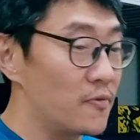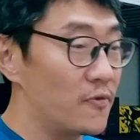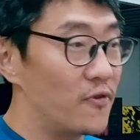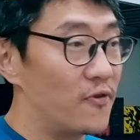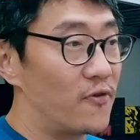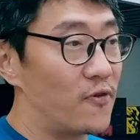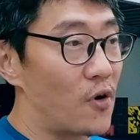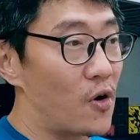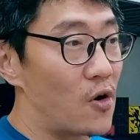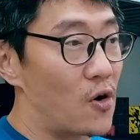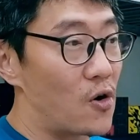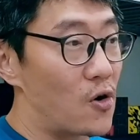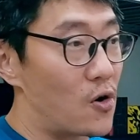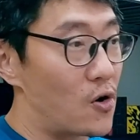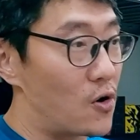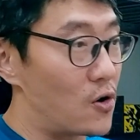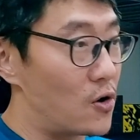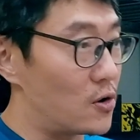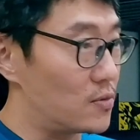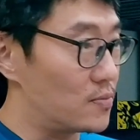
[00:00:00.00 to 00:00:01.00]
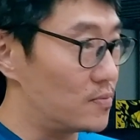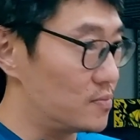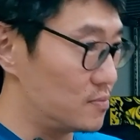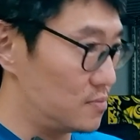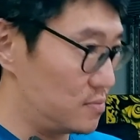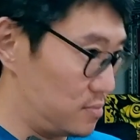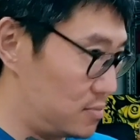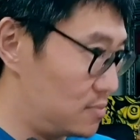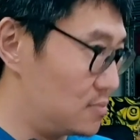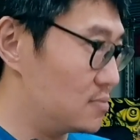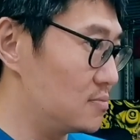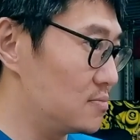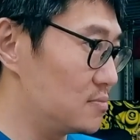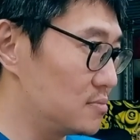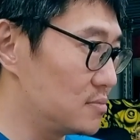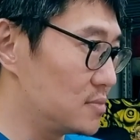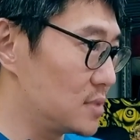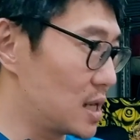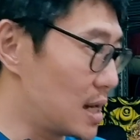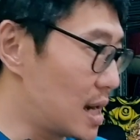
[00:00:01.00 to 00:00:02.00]
for
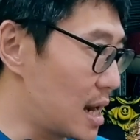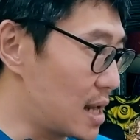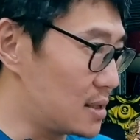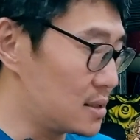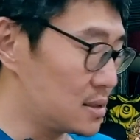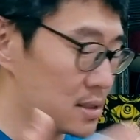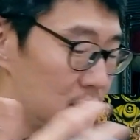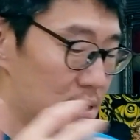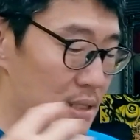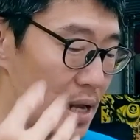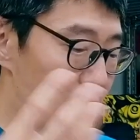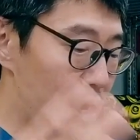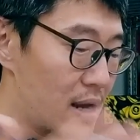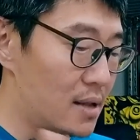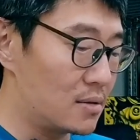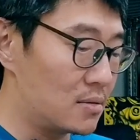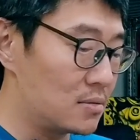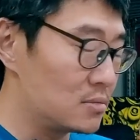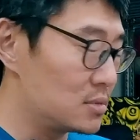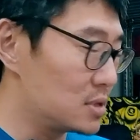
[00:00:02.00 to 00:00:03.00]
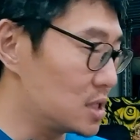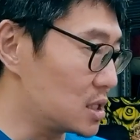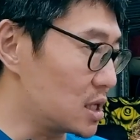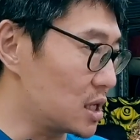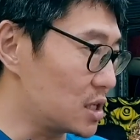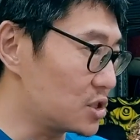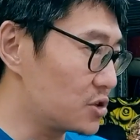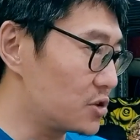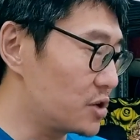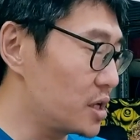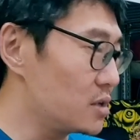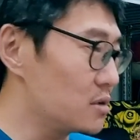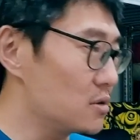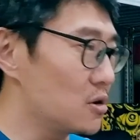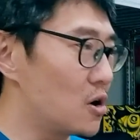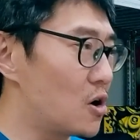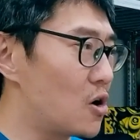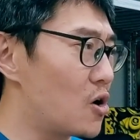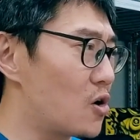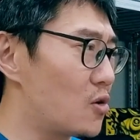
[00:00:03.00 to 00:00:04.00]
the lens and the touchscreen,
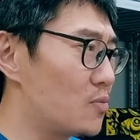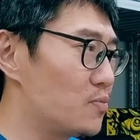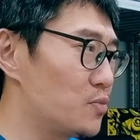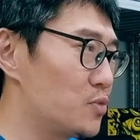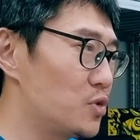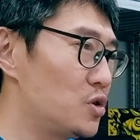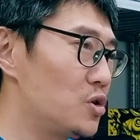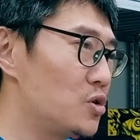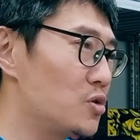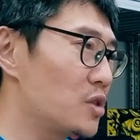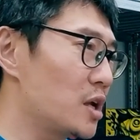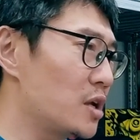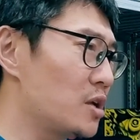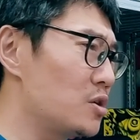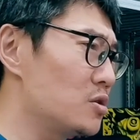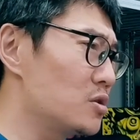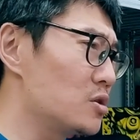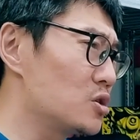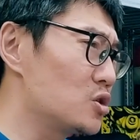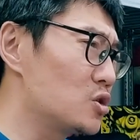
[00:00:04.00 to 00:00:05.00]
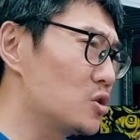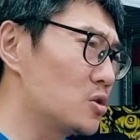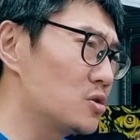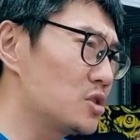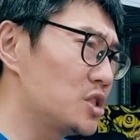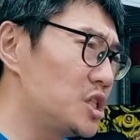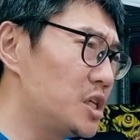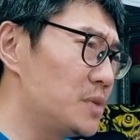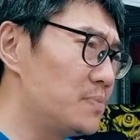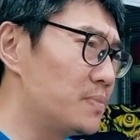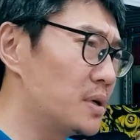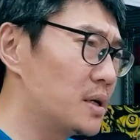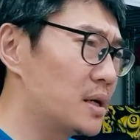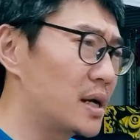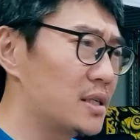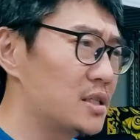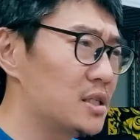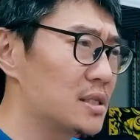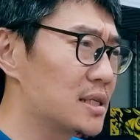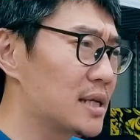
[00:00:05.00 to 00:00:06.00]
or do you think you could go cheaper
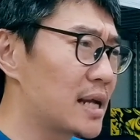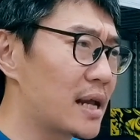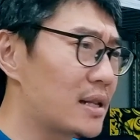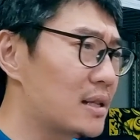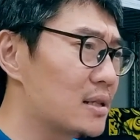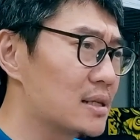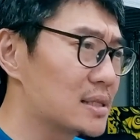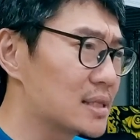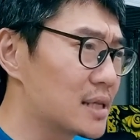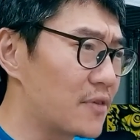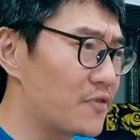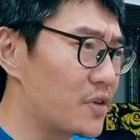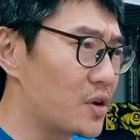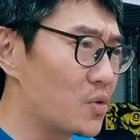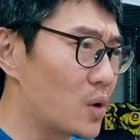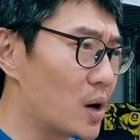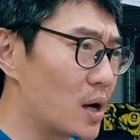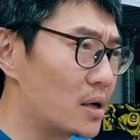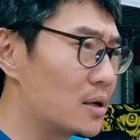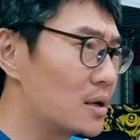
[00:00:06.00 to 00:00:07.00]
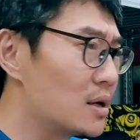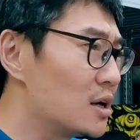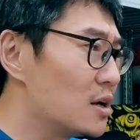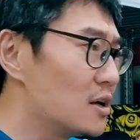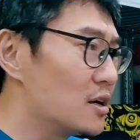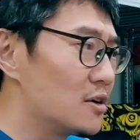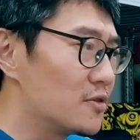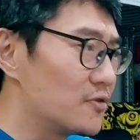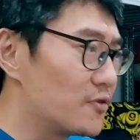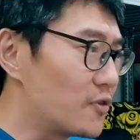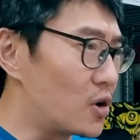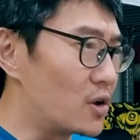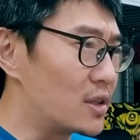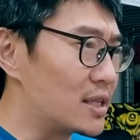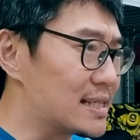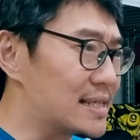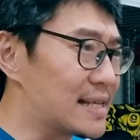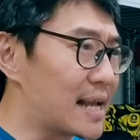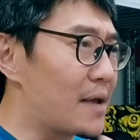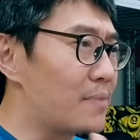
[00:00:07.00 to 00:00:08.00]
and just get the ZV-1 for
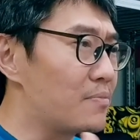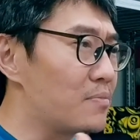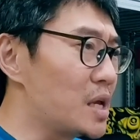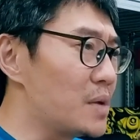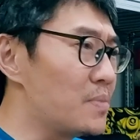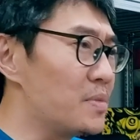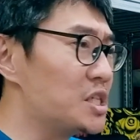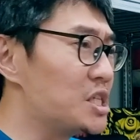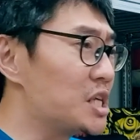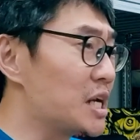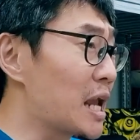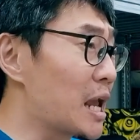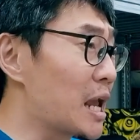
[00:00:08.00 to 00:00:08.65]
the same imaging